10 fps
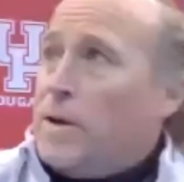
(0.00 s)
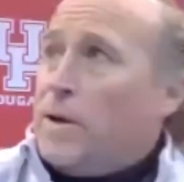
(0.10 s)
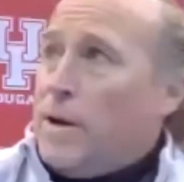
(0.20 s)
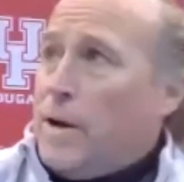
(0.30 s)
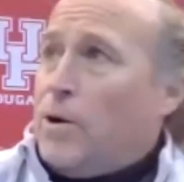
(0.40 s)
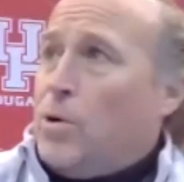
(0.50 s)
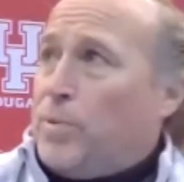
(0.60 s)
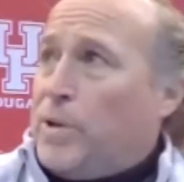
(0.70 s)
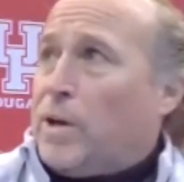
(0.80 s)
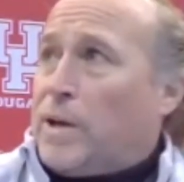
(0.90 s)
I hope
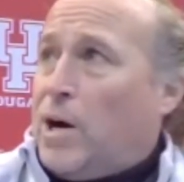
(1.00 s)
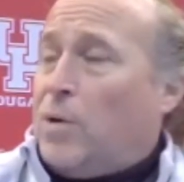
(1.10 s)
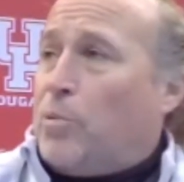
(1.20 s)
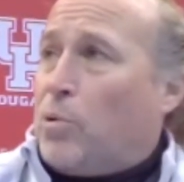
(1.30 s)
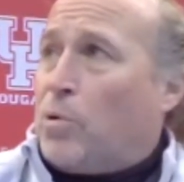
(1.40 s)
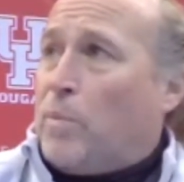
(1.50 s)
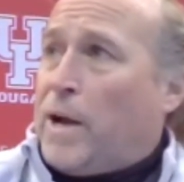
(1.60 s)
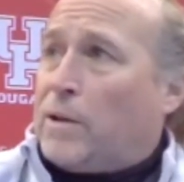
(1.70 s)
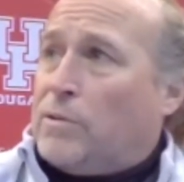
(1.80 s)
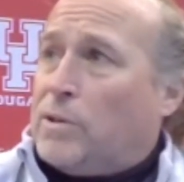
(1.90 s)
to get Kyle Porter
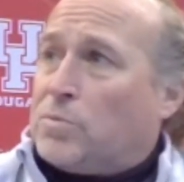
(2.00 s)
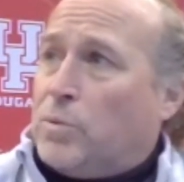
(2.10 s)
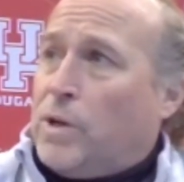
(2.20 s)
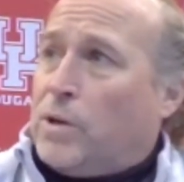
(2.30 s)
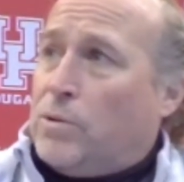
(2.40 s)
back this week,